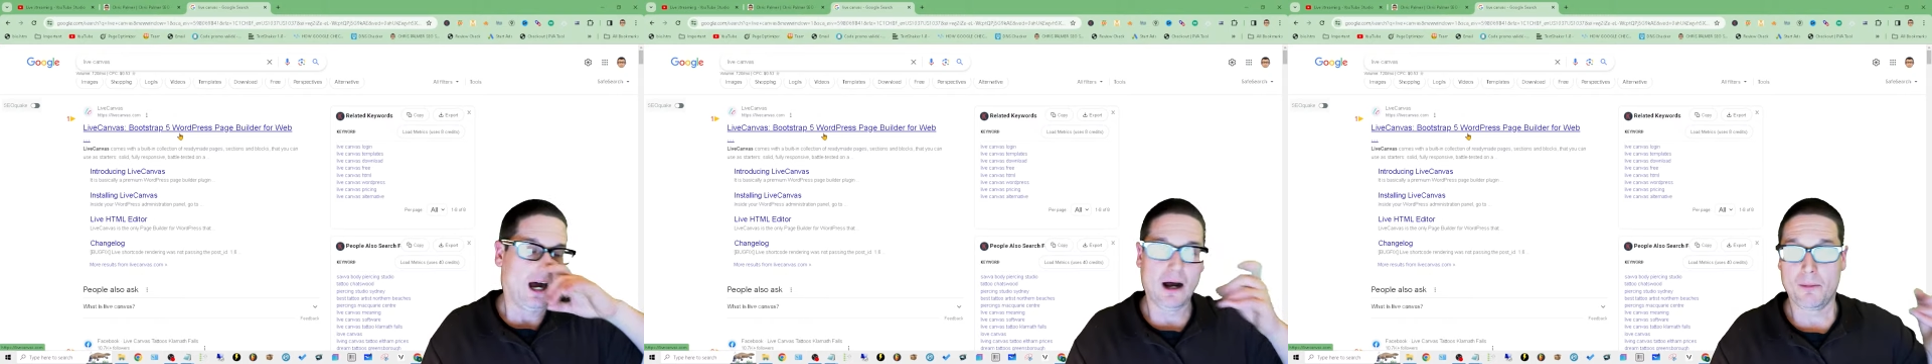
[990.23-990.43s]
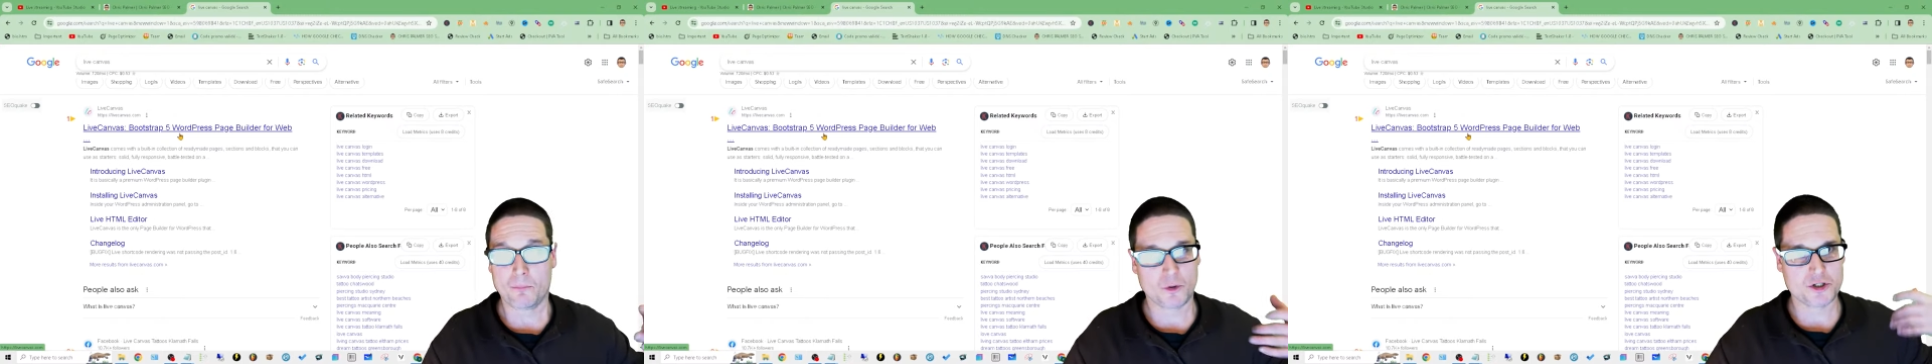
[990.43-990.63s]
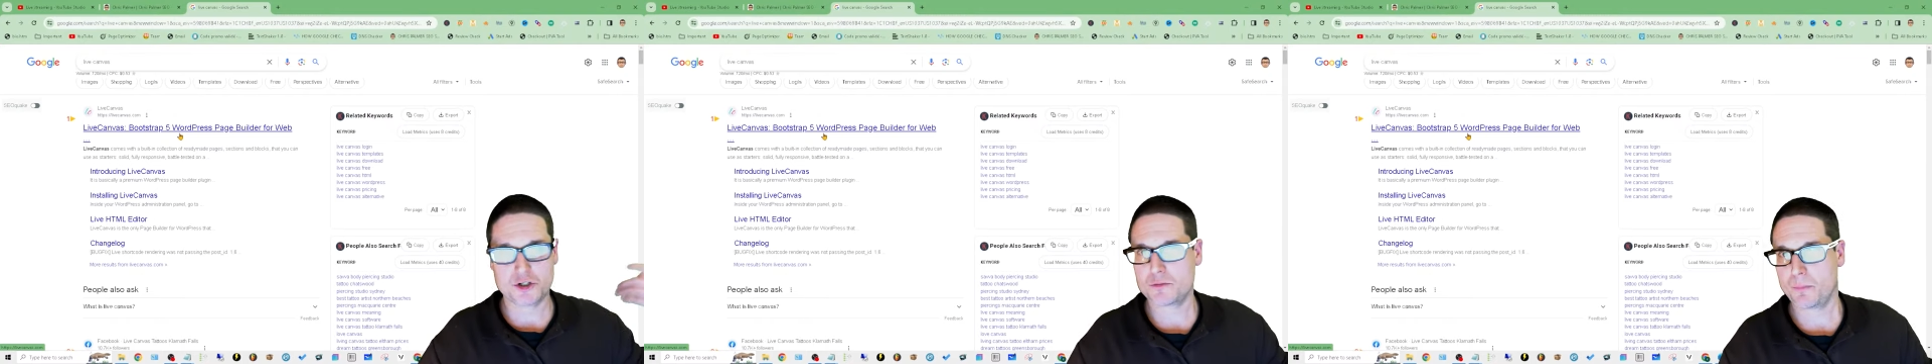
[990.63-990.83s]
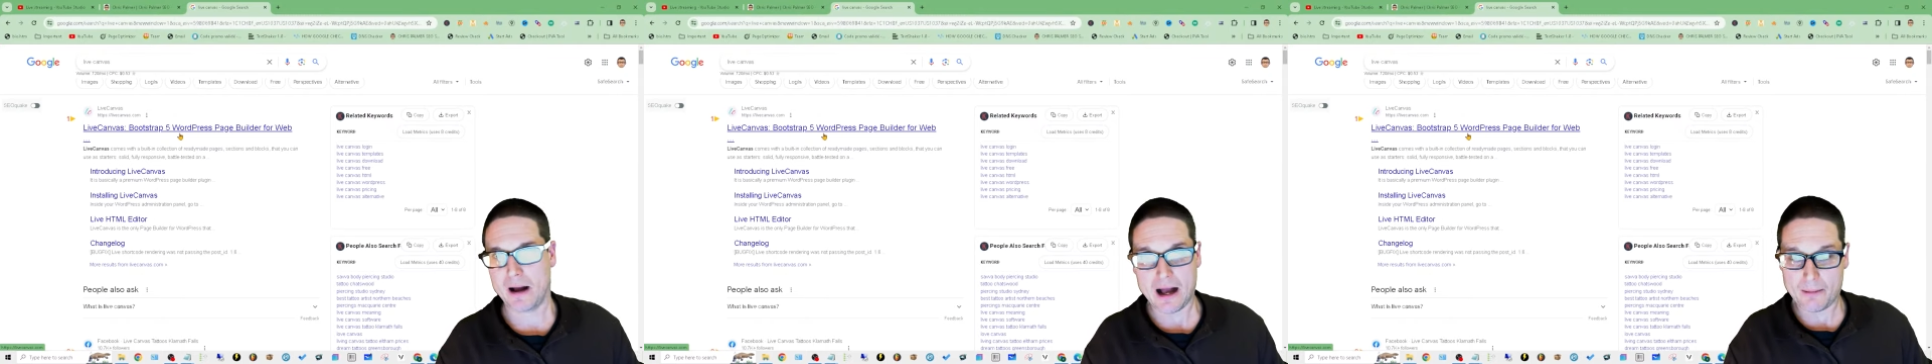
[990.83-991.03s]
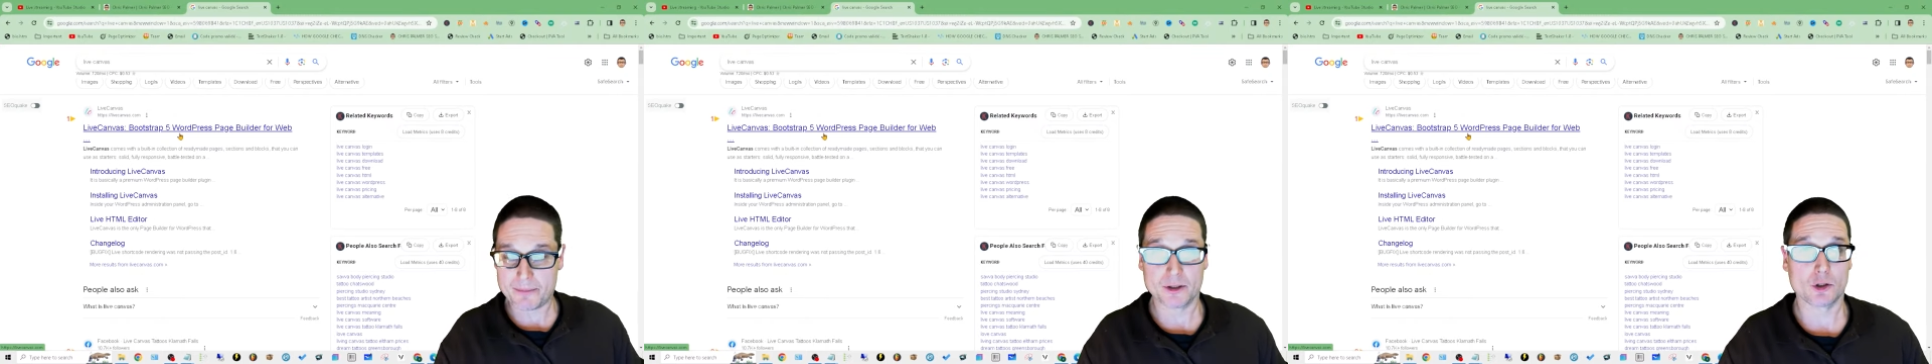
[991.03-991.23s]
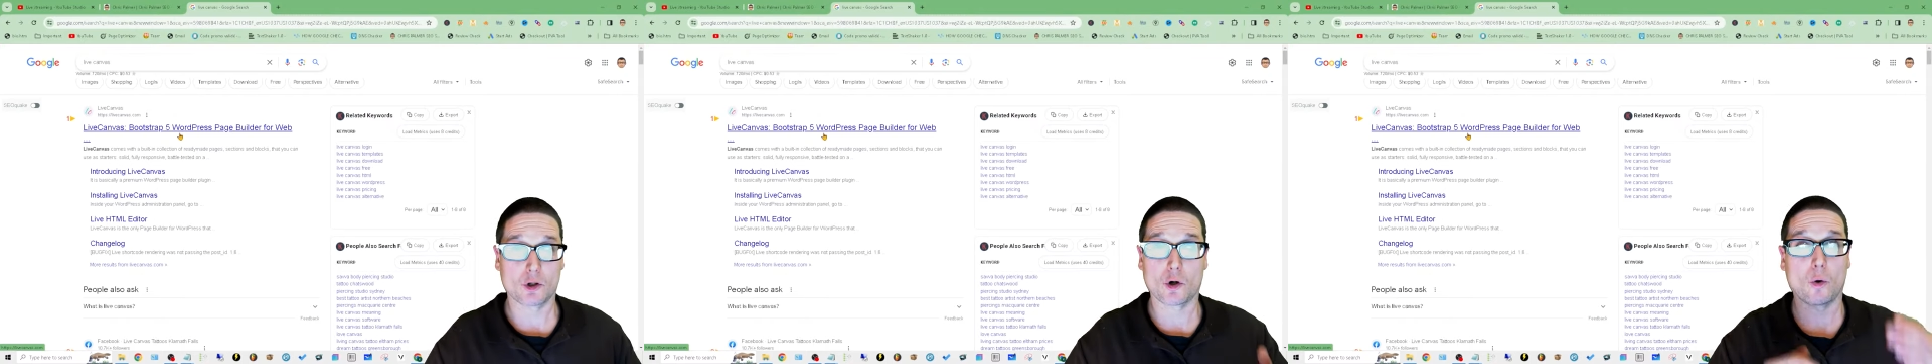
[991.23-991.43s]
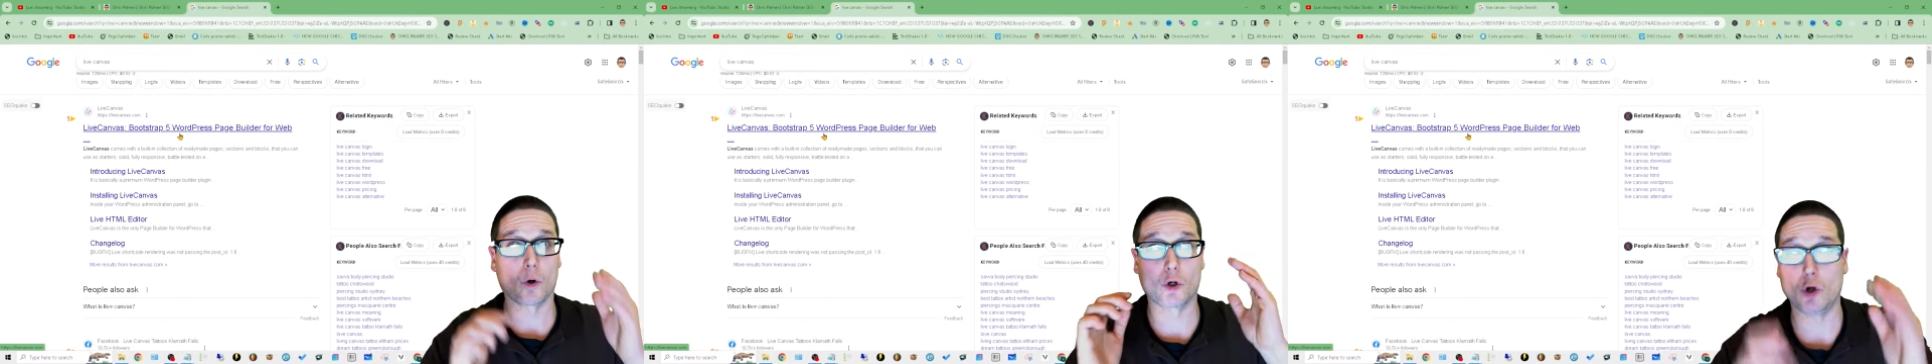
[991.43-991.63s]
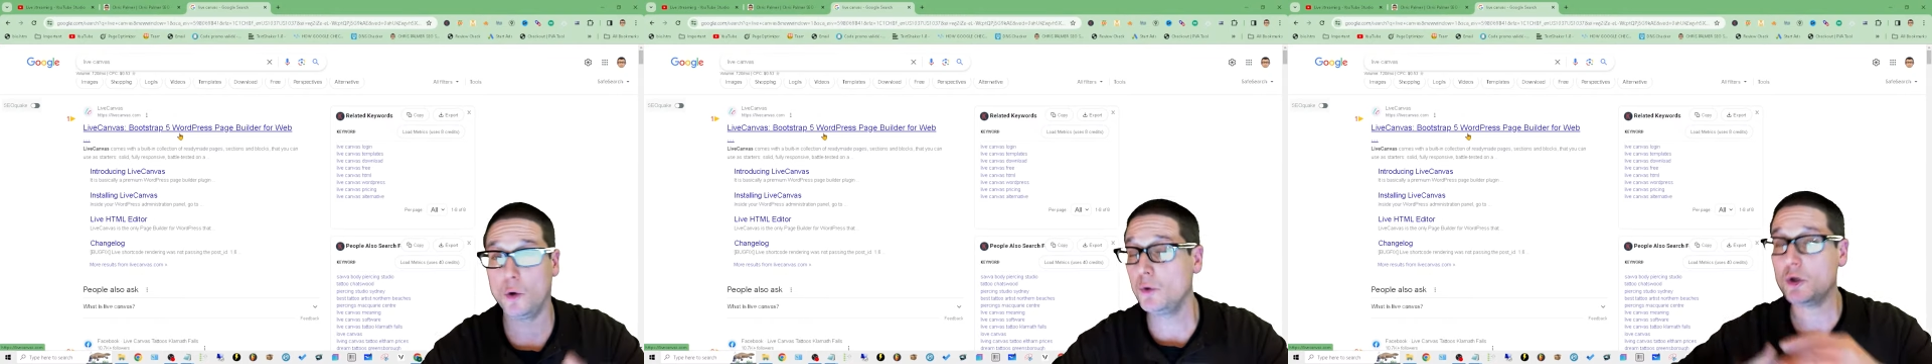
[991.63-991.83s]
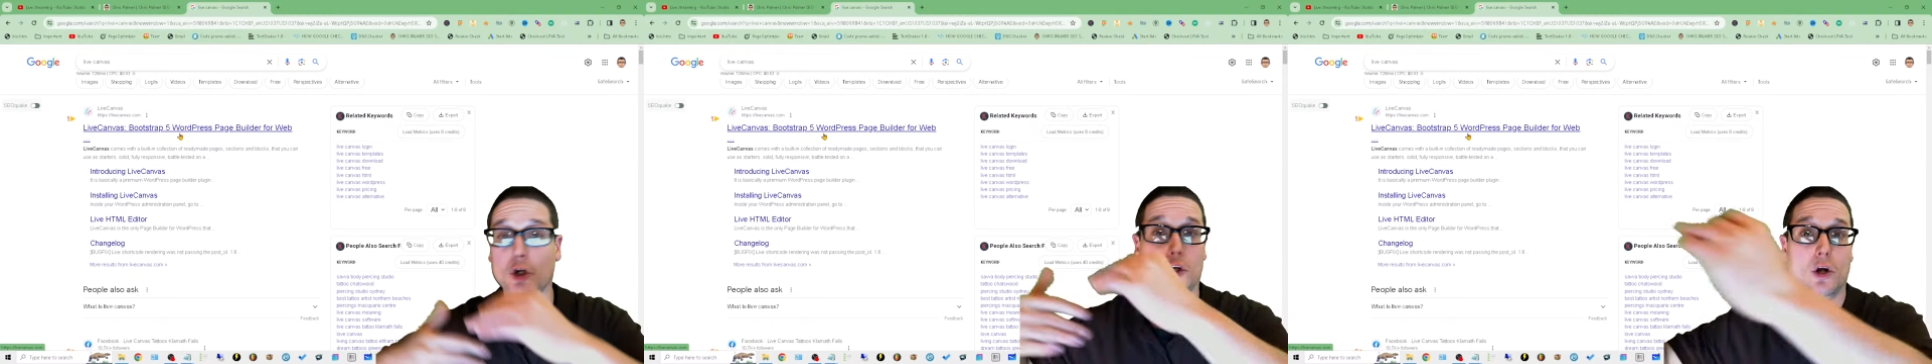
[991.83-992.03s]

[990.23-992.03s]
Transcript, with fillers: which is popular, or go to,